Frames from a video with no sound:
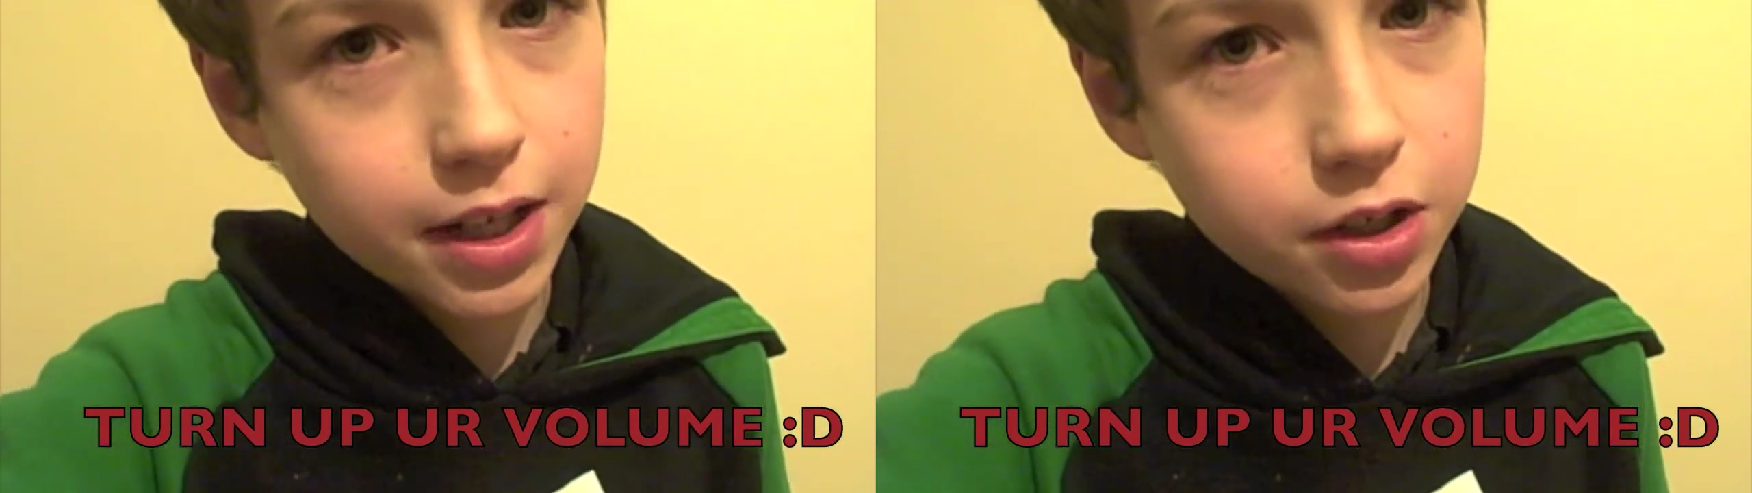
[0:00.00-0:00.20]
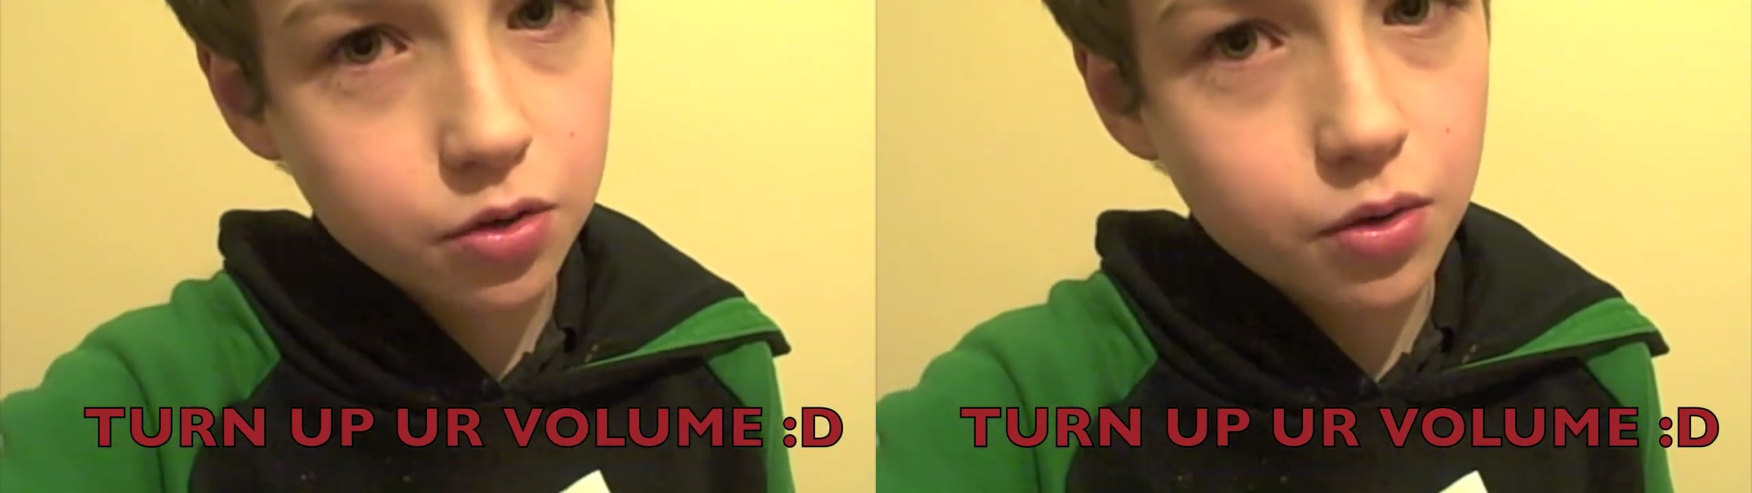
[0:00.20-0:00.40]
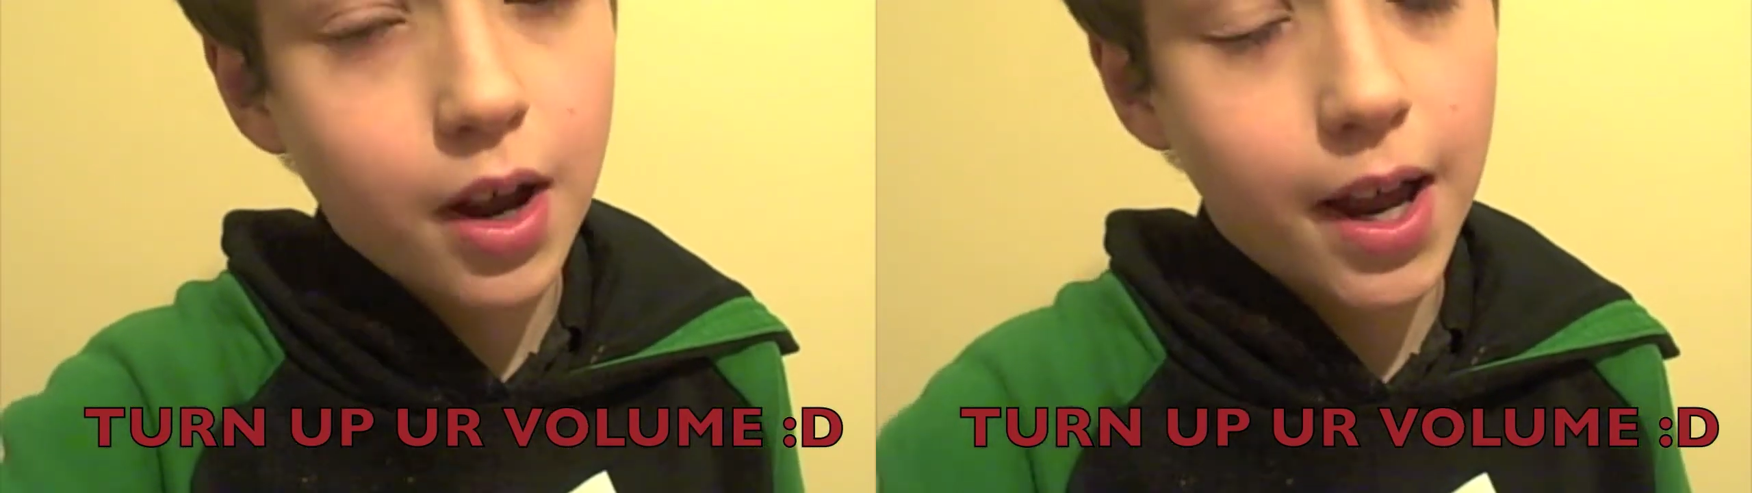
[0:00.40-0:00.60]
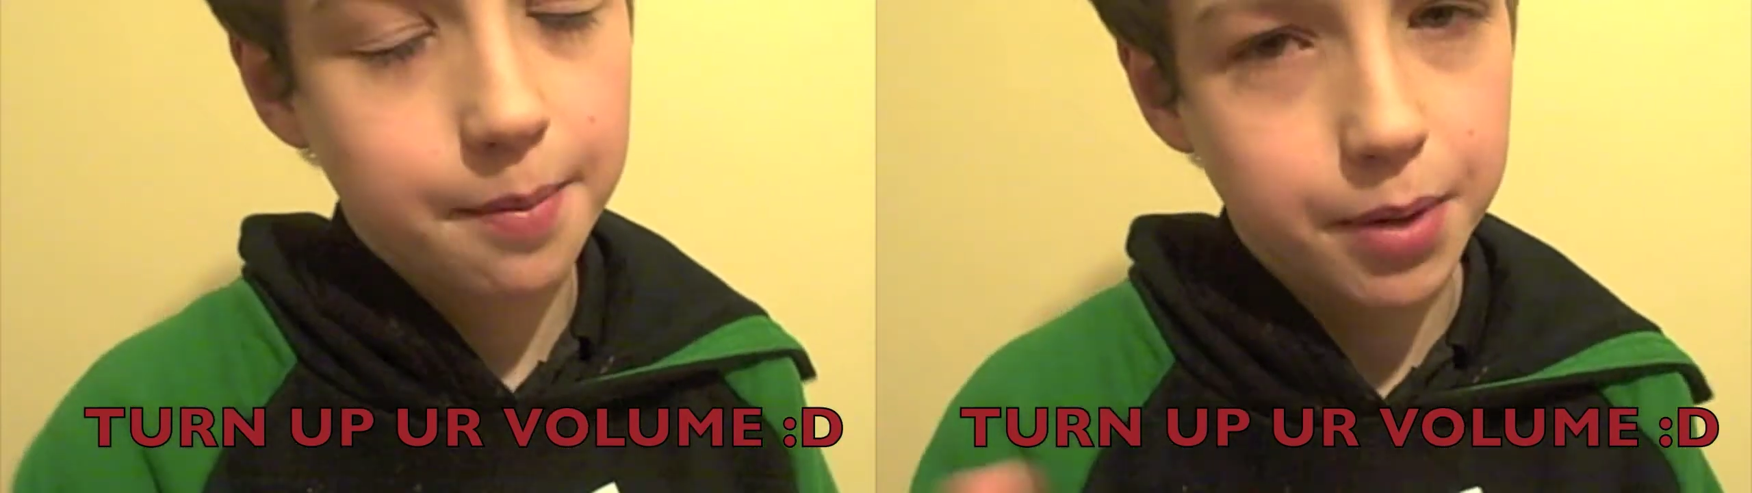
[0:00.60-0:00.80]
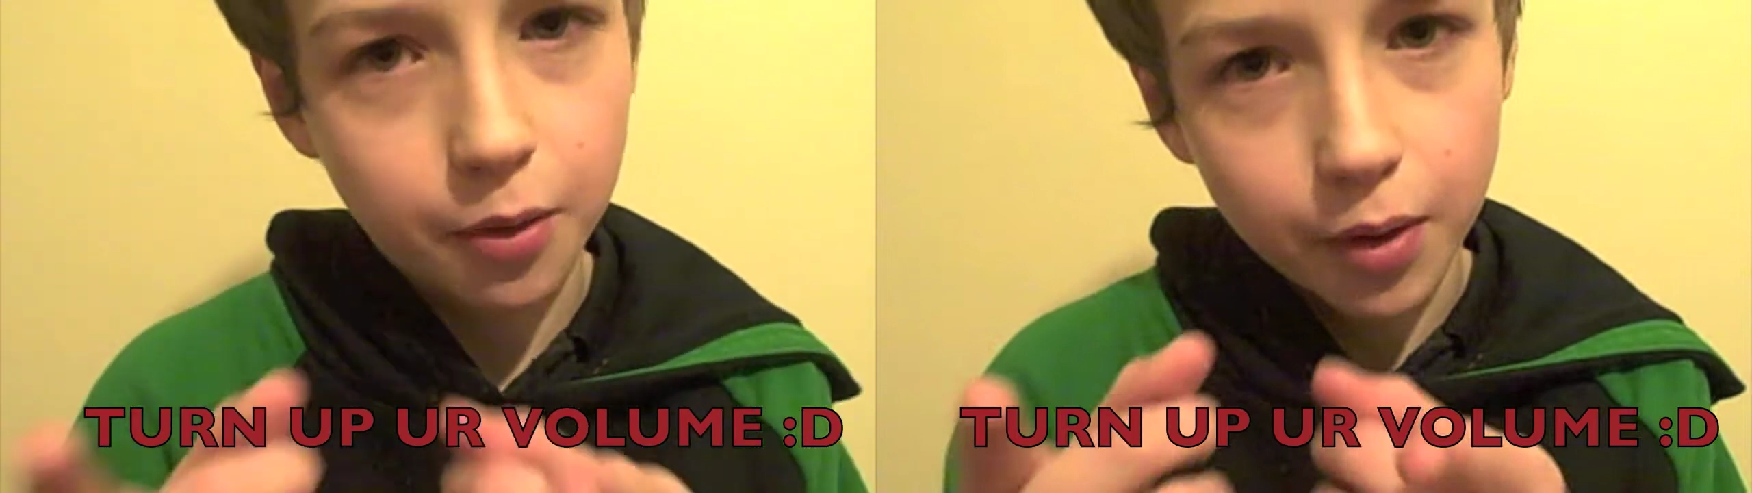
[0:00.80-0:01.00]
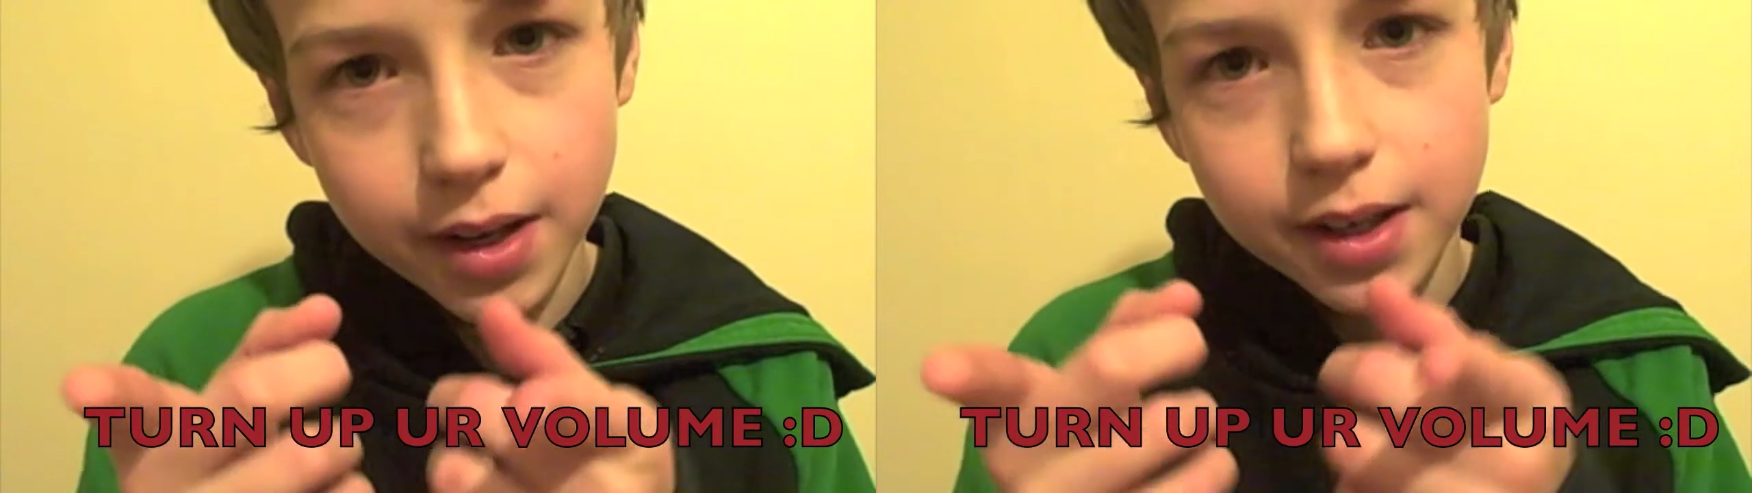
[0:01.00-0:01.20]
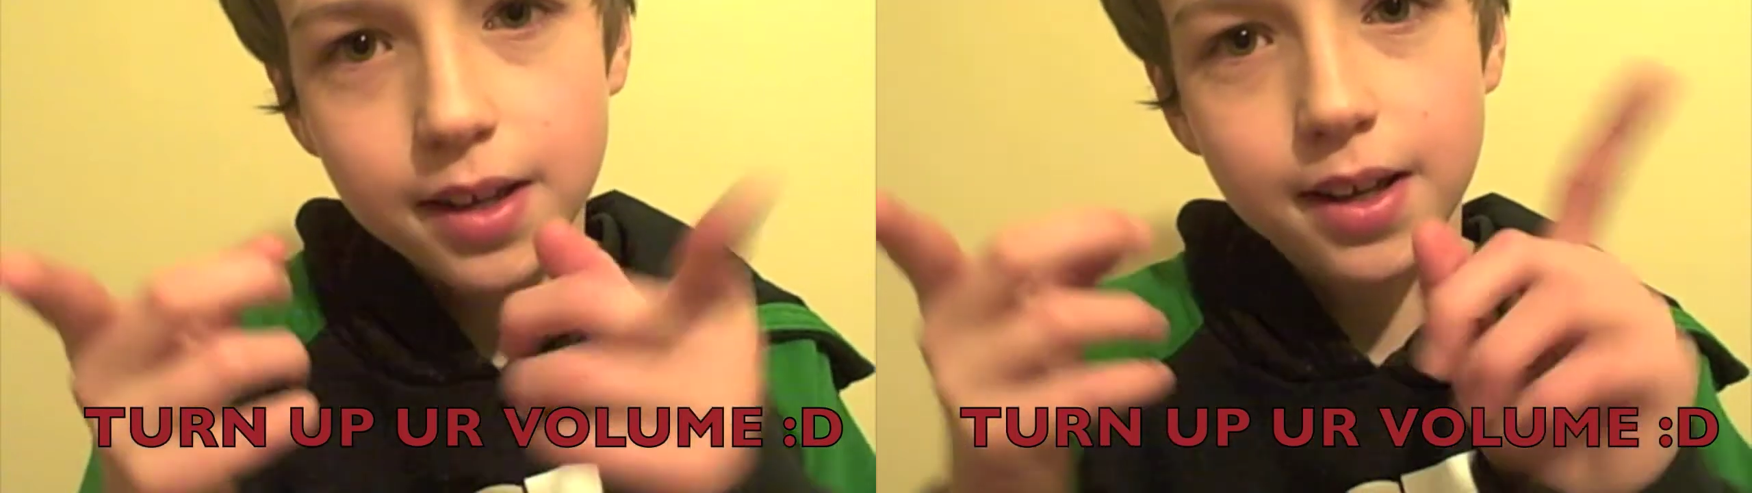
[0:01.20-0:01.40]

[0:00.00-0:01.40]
Thank you. And by the way,